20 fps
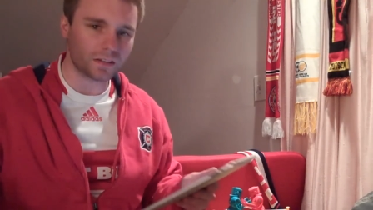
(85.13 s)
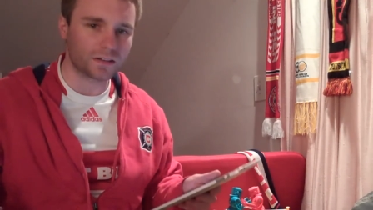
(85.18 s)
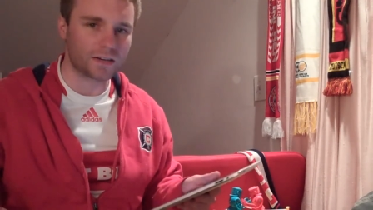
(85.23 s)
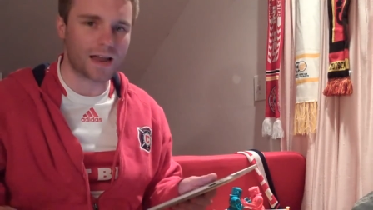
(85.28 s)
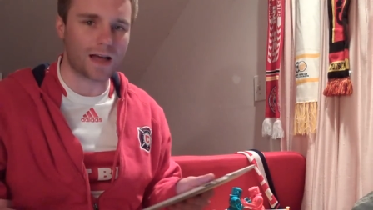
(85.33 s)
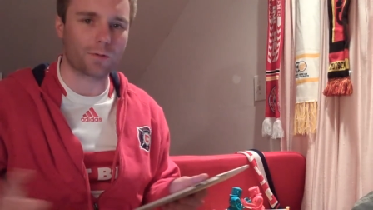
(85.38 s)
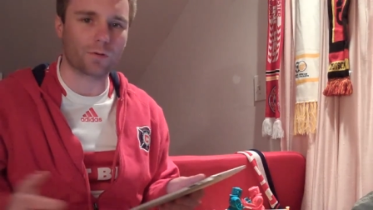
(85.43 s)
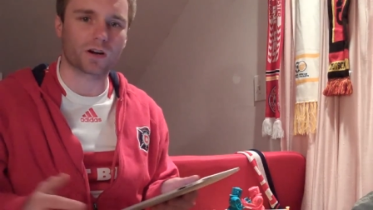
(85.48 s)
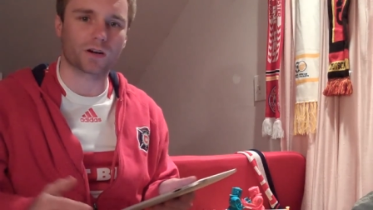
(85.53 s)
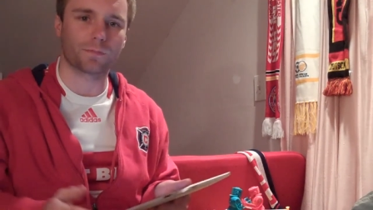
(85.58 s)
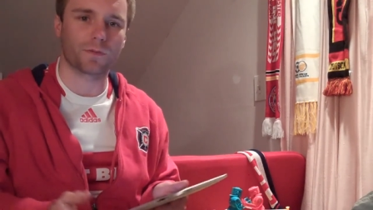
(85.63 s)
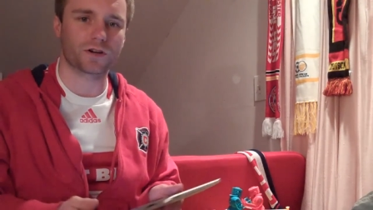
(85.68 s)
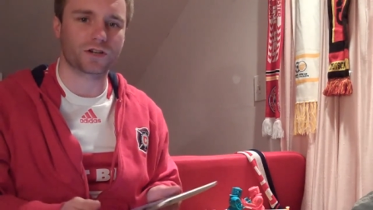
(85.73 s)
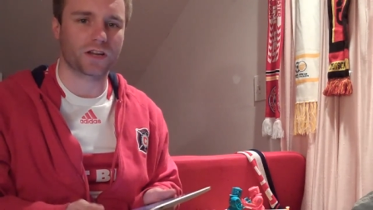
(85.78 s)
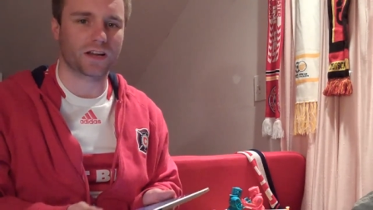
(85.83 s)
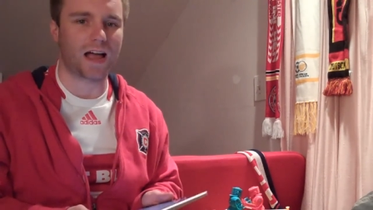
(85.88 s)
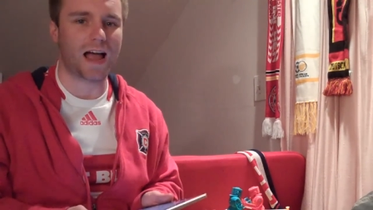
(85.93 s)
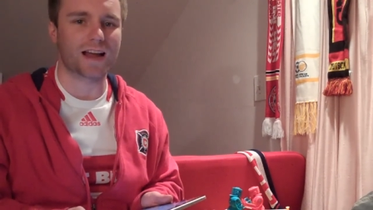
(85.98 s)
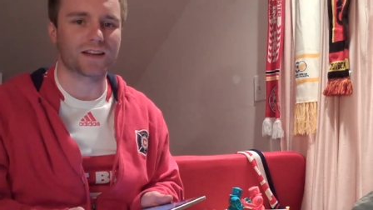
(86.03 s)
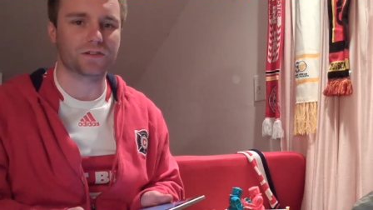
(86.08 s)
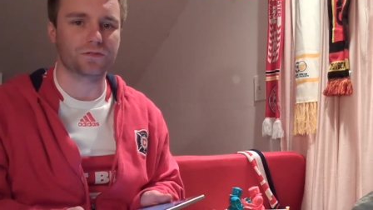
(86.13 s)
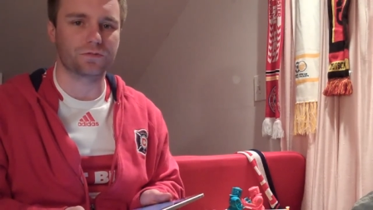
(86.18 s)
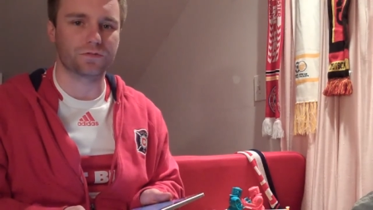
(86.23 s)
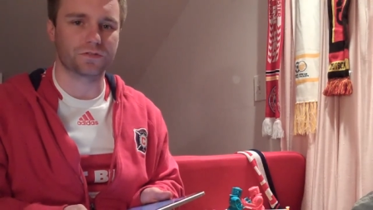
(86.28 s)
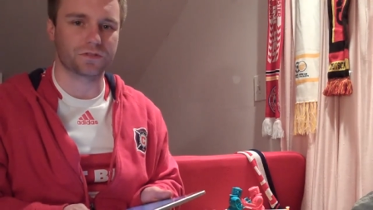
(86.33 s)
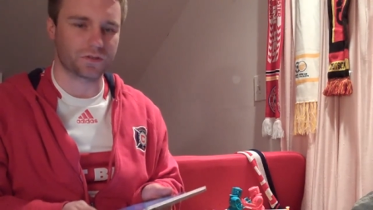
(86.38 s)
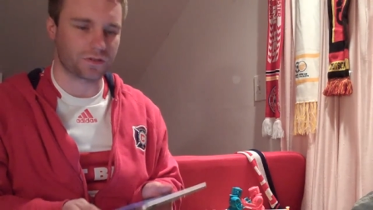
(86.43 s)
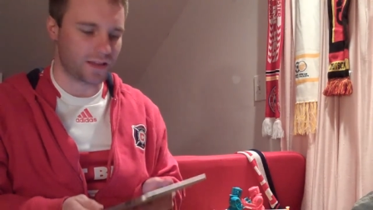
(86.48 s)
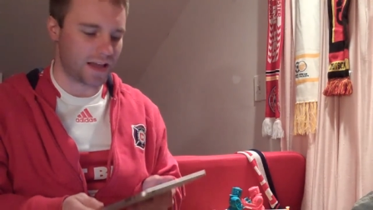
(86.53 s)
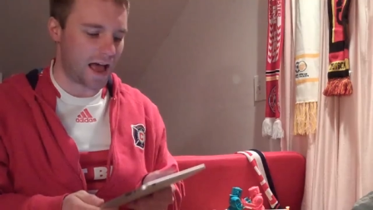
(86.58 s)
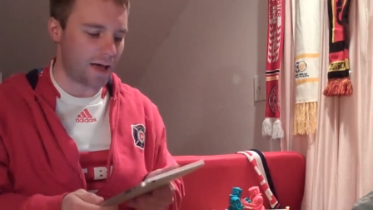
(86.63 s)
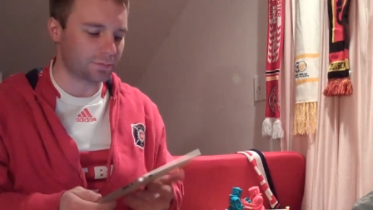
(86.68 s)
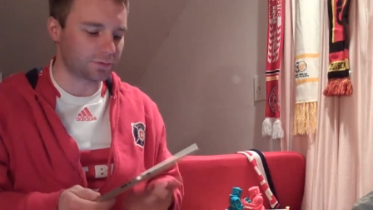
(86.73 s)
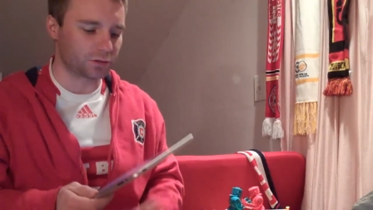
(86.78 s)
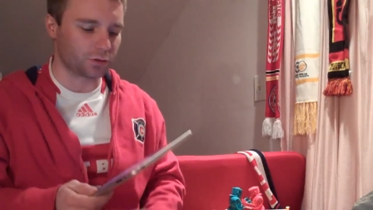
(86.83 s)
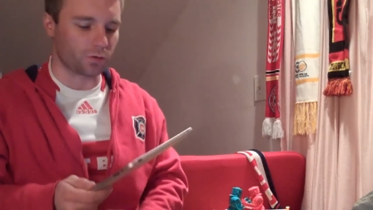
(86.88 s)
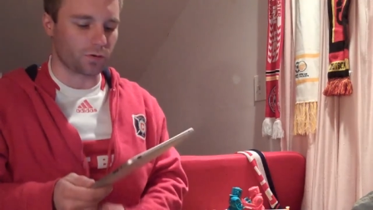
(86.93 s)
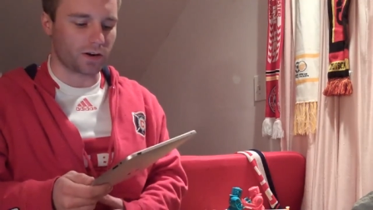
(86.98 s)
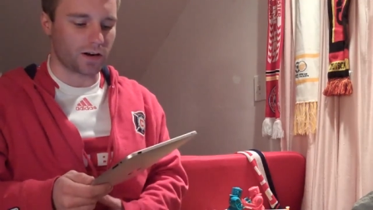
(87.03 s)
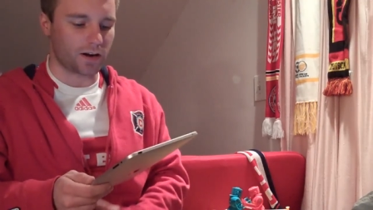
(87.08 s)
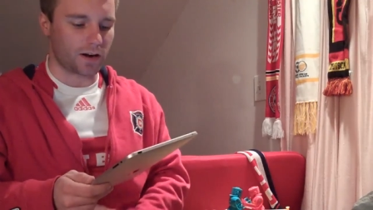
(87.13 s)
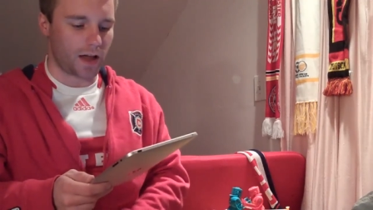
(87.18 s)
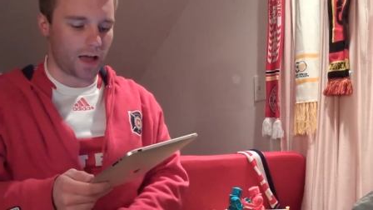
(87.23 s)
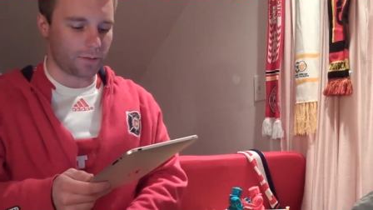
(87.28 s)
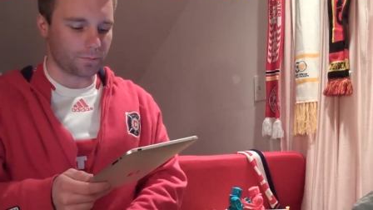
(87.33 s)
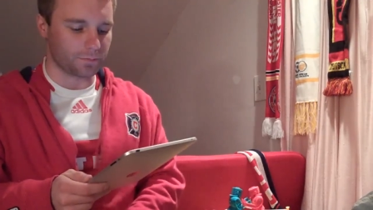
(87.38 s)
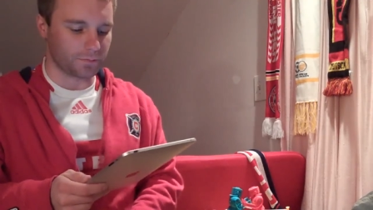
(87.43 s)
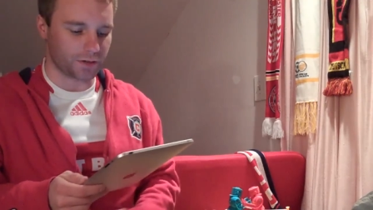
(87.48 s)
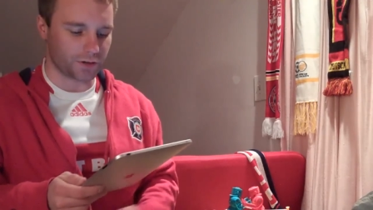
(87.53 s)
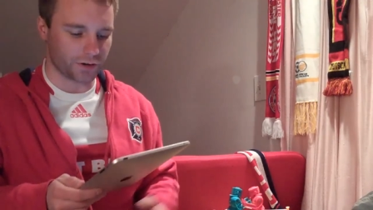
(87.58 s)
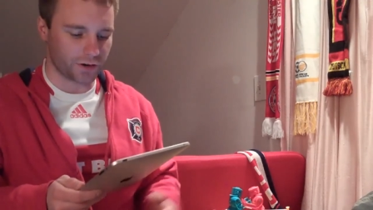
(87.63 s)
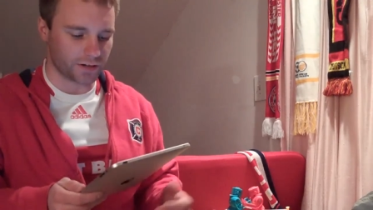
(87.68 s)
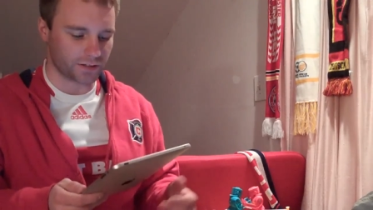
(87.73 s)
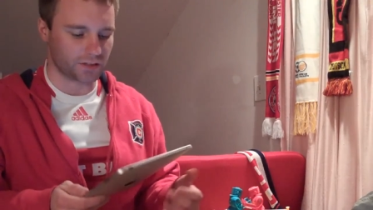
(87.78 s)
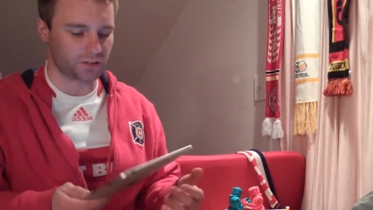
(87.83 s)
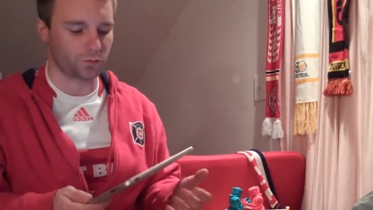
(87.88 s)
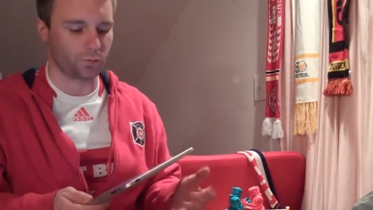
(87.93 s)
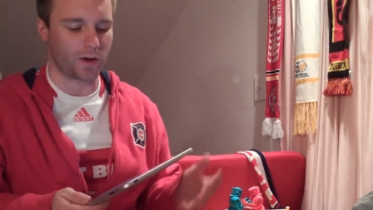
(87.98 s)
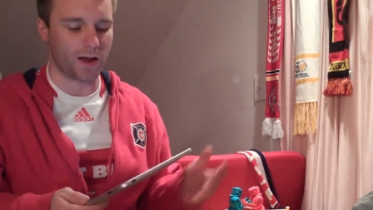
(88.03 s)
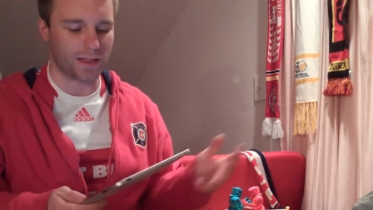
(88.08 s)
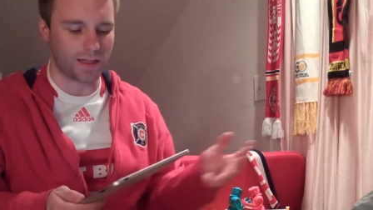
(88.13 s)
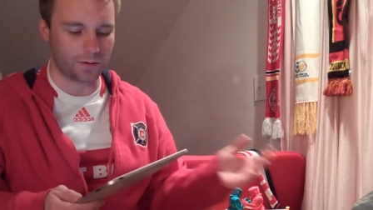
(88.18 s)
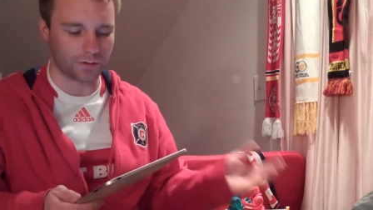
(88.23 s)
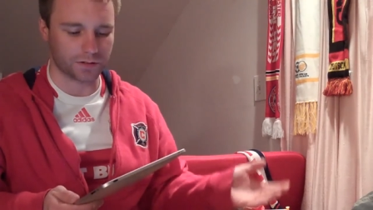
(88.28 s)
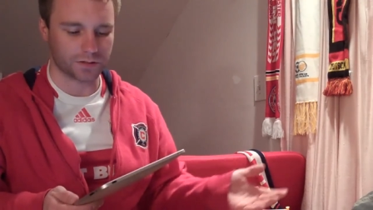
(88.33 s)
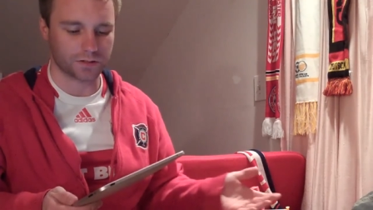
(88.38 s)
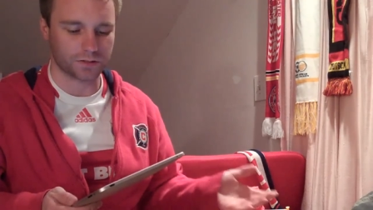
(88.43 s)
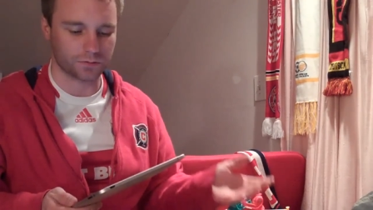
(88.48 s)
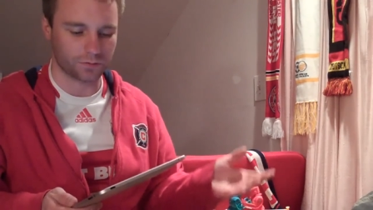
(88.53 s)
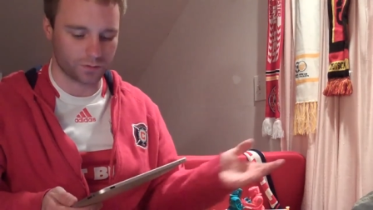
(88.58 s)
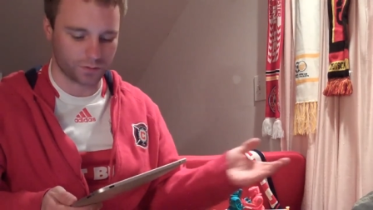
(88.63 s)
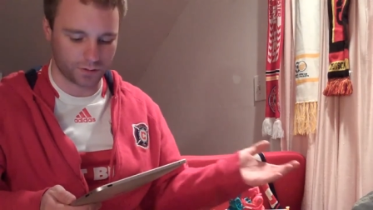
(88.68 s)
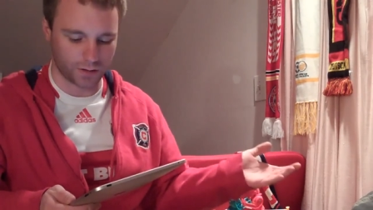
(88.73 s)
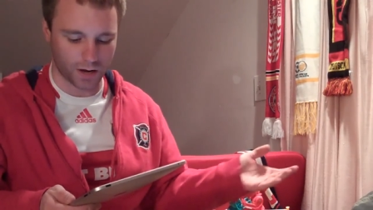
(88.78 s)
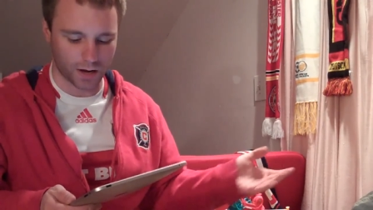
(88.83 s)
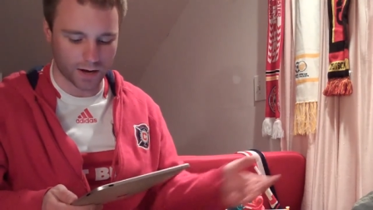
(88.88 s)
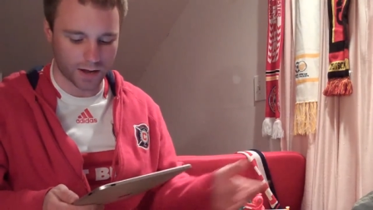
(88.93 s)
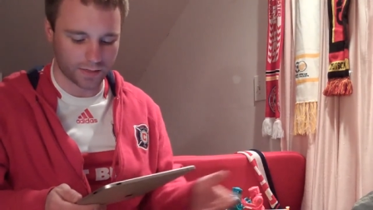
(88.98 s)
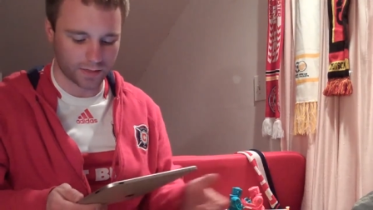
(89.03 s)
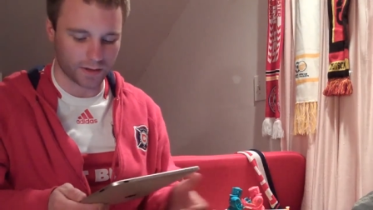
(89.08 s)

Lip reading: network, much like iTunes or the App Store, and I'm curious as to why that was done.